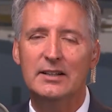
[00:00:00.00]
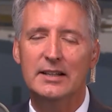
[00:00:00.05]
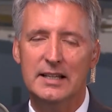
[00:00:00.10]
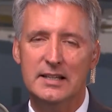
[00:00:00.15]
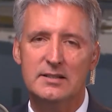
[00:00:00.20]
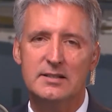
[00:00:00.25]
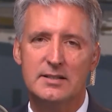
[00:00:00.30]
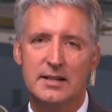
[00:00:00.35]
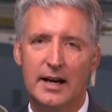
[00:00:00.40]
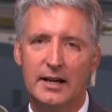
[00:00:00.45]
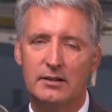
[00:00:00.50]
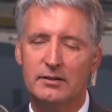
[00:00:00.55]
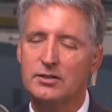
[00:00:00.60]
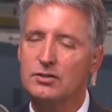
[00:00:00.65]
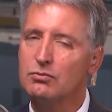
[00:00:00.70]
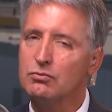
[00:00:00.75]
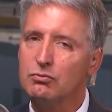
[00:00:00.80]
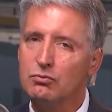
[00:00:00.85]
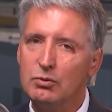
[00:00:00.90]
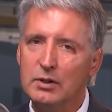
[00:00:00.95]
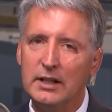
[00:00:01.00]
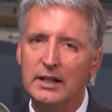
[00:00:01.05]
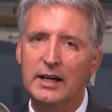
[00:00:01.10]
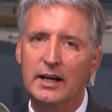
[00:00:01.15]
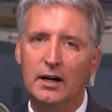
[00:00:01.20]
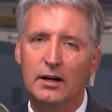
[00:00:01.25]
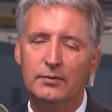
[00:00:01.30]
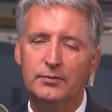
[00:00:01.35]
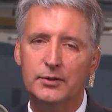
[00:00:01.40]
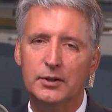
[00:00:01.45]
Insider. It's really
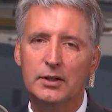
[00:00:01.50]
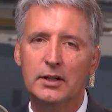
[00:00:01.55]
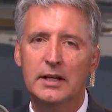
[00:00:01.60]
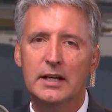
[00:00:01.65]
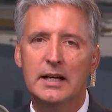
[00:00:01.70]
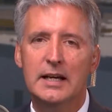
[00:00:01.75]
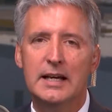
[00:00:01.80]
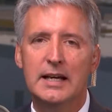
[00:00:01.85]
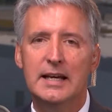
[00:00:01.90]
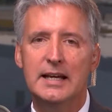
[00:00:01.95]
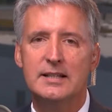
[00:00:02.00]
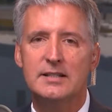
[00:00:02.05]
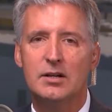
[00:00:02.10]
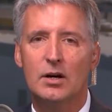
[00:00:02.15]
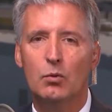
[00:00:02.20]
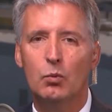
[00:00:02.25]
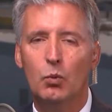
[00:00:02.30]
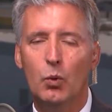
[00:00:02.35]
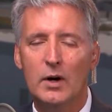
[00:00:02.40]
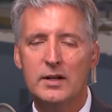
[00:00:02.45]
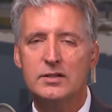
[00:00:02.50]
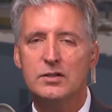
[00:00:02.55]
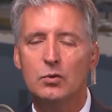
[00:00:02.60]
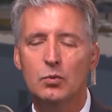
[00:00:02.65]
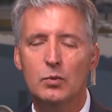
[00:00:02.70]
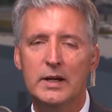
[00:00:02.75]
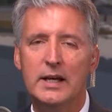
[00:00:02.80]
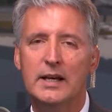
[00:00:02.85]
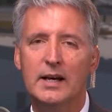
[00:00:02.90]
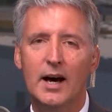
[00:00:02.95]
helpful. It's a
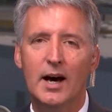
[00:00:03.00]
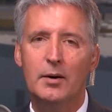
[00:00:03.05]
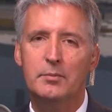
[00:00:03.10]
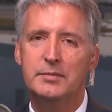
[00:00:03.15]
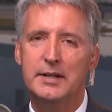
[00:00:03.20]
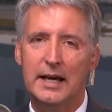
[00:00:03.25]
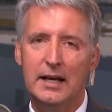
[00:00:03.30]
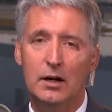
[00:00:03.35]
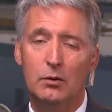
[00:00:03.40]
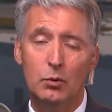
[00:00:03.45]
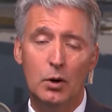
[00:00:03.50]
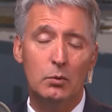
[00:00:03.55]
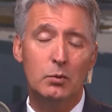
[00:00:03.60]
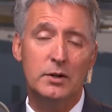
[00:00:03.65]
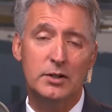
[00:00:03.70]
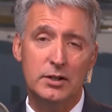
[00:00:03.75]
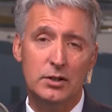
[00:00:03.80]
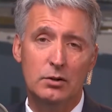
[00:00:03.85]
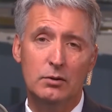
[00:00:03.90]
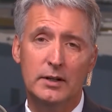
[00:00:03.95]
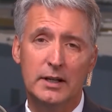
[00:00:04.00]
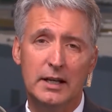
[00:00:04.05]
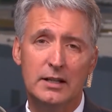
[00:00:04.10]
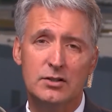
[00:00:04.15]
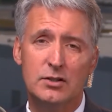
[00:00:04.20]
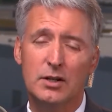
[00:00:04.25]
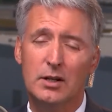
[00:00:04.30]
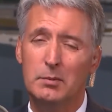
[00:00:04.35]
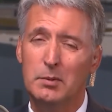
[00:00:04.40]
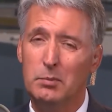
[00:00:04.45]
once-a-week update on what we're doing,
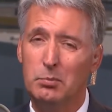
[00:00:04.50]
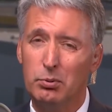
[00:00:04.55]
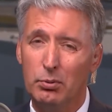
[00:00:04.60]
so you can be